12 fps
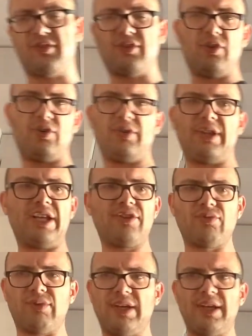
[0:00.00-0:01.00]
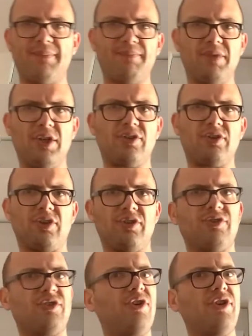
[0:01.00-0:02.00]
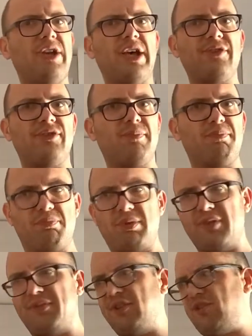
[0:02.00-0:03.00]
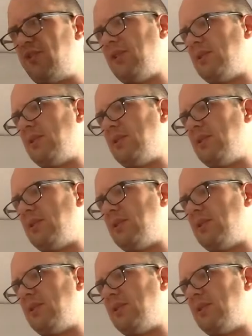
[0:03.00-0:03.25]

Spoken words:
so that's why I'm not considered as a professional.